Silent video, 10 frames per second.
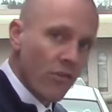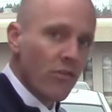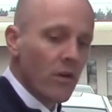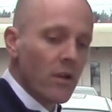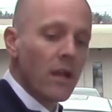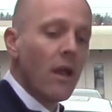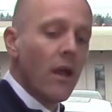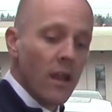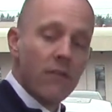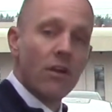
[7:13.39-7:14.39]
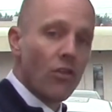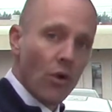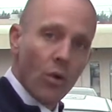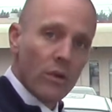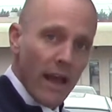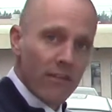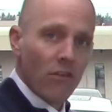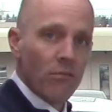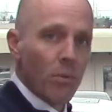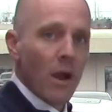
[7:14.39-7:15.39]
certainly even in their own
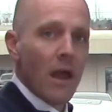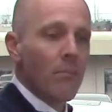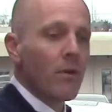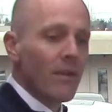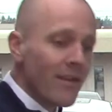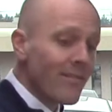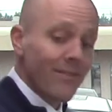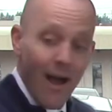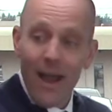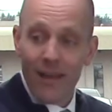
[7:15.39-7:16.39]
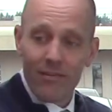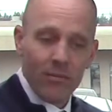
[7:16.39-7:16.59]
Lexus brand, but it's nice.